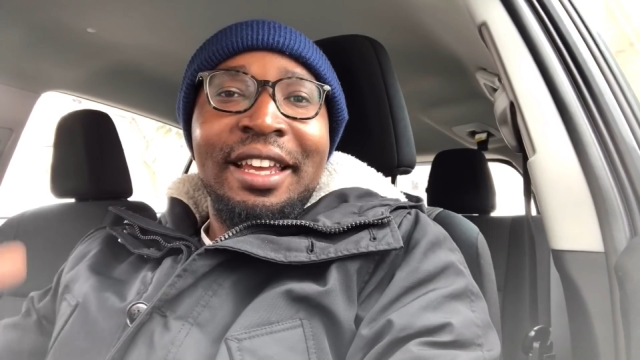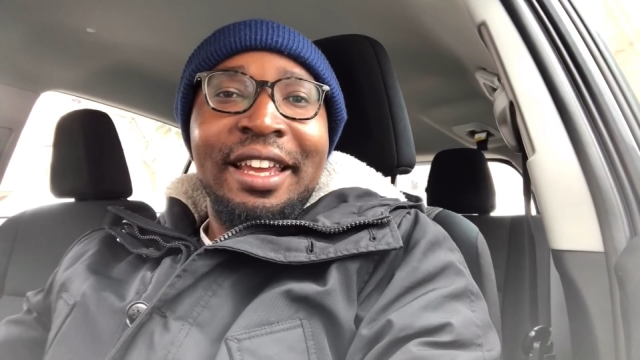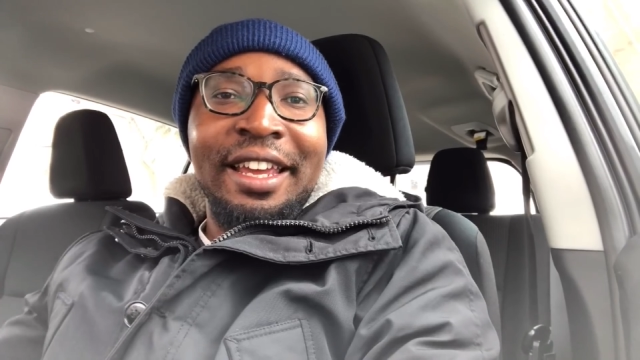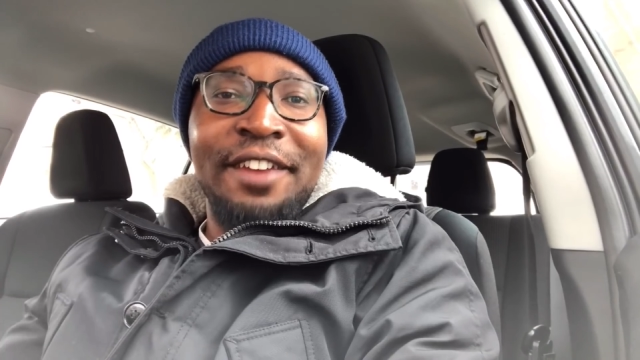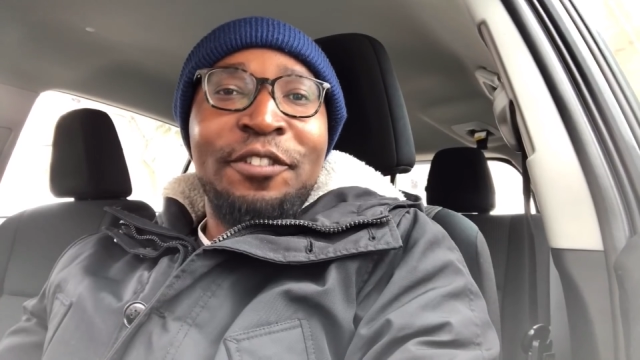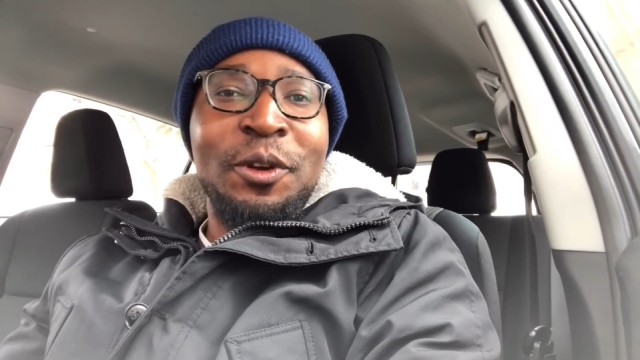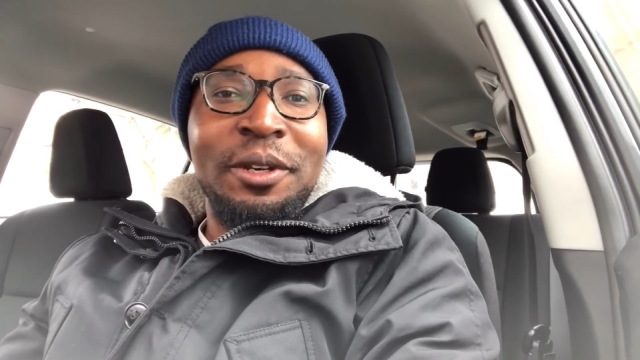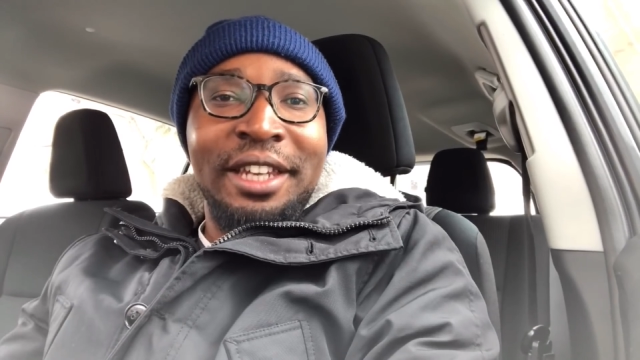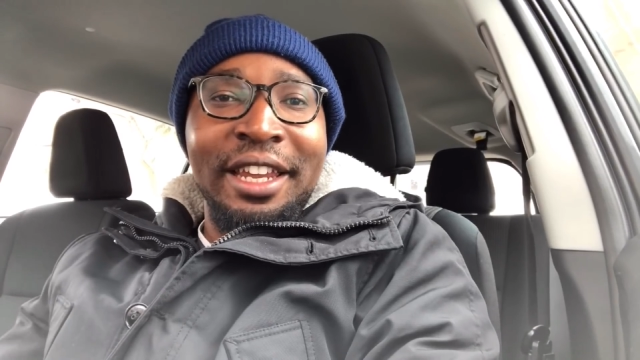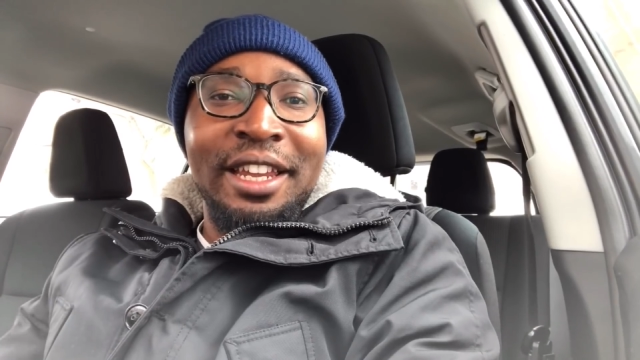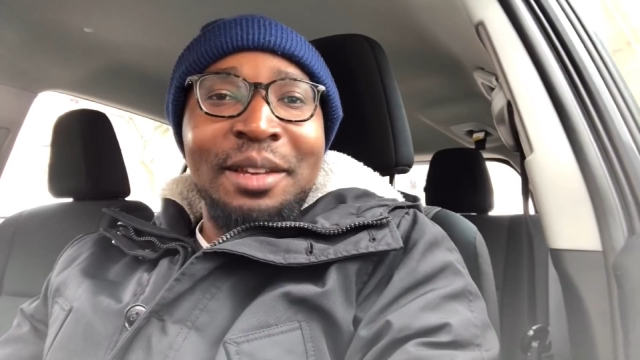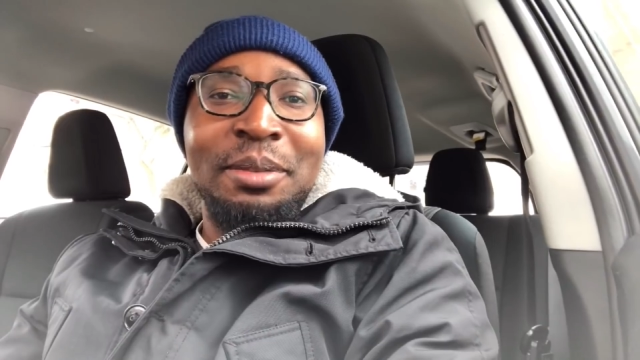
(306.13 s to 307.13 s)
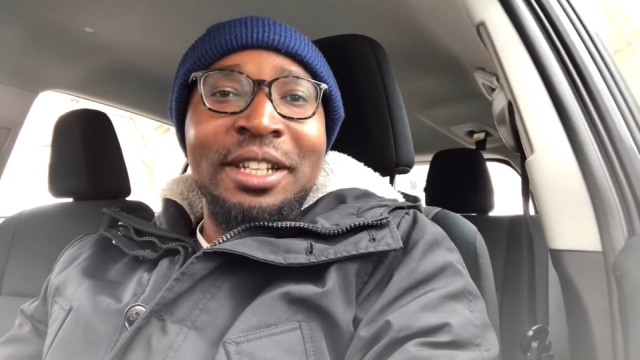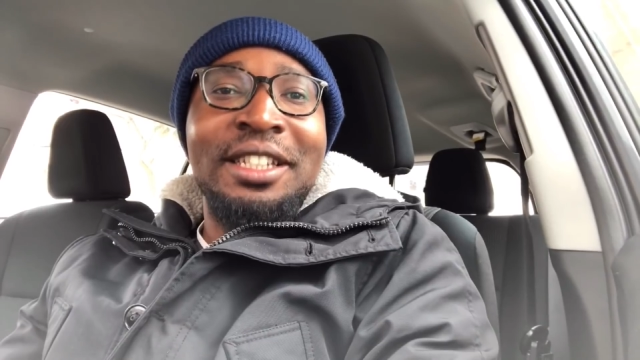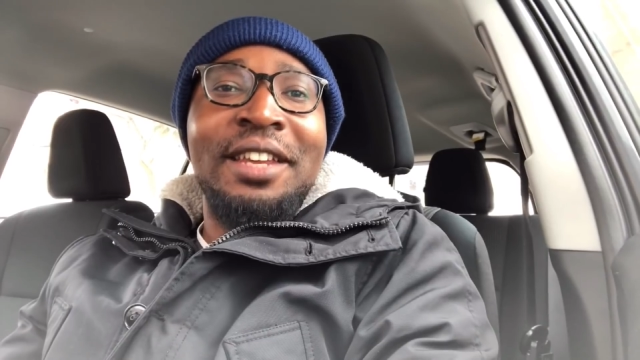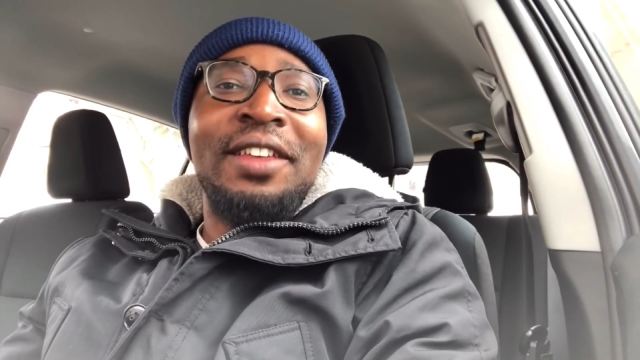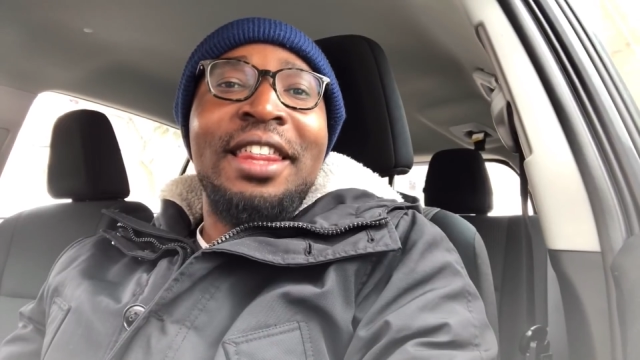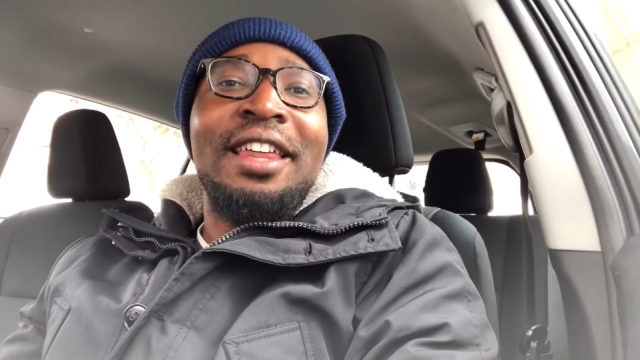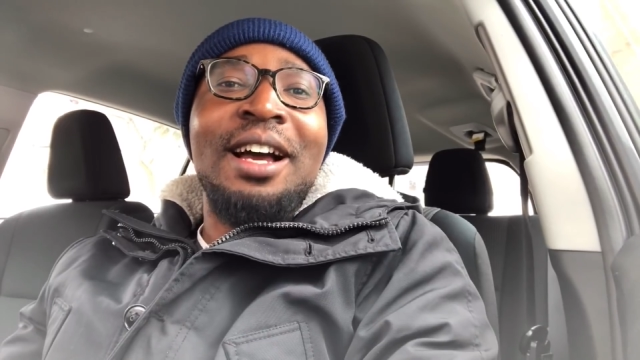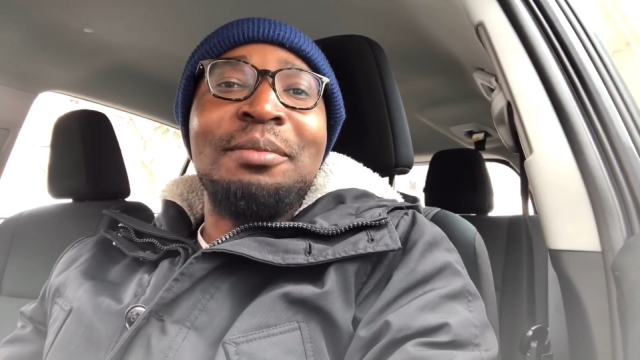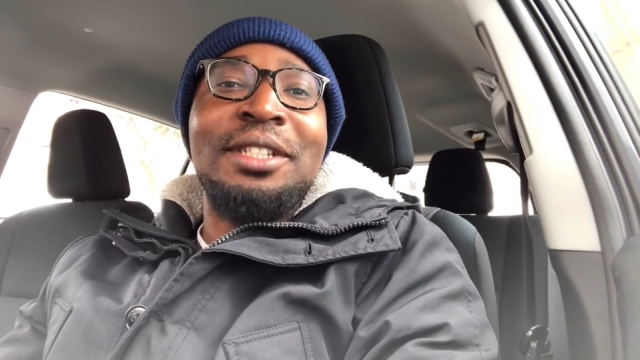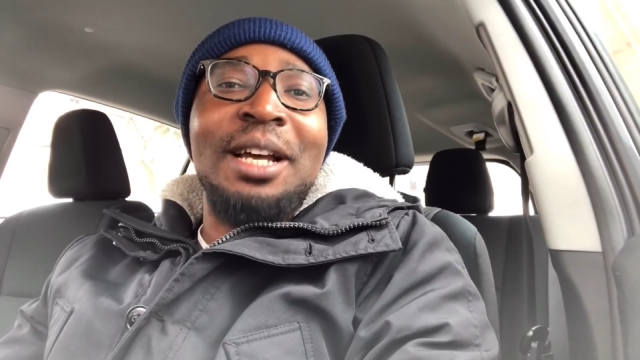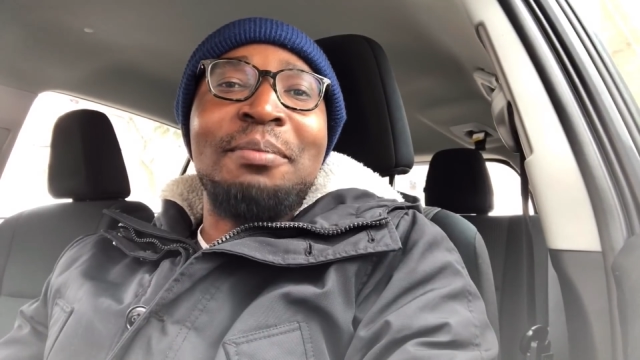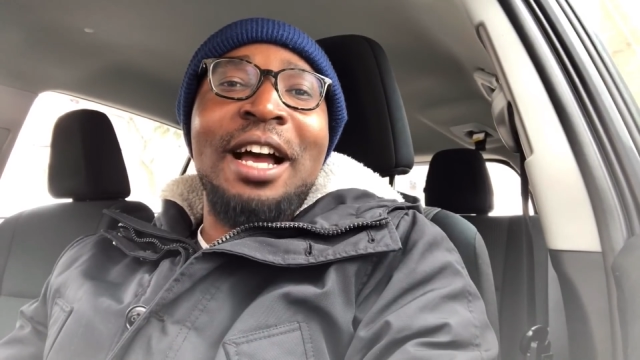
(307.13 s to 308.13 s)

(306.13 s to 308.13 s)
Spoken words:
If you did, please give it a thumbs up